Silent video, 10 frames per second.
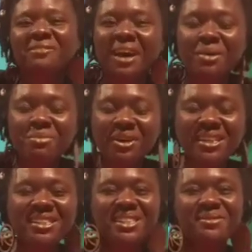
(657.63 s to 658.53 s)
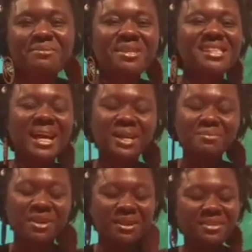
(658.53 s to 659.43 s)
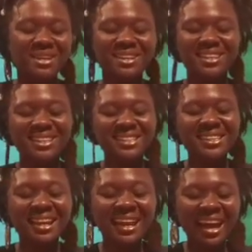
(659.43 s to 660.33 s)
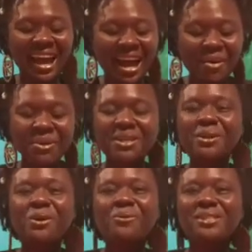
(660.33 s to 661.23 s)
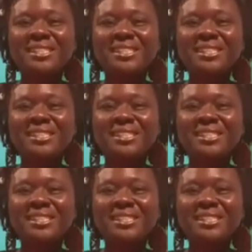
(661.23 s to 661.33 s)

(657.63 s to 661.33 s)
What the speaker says: vibrations for Miss Addie B, because I wouldn't know what